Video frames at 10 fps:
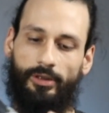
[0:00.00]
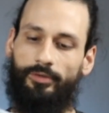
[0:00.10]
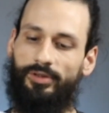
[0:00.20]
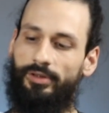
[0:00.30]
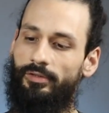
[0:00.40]

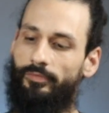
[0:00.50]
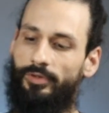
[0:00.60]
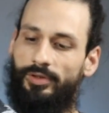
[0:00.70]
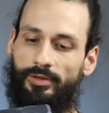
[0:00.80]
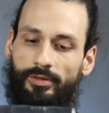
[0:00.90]
don't see if
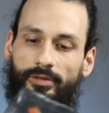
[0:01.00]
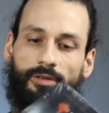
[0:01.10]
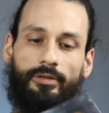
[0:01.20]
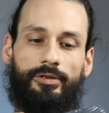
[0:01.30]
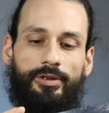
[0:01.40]
it's in
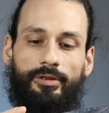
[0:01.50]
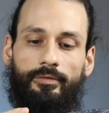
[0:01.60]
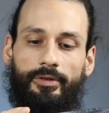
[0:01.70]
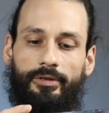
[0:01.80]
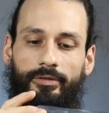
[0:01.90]
English
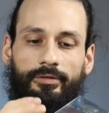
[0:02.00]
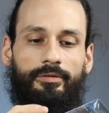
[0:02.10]
anywhere.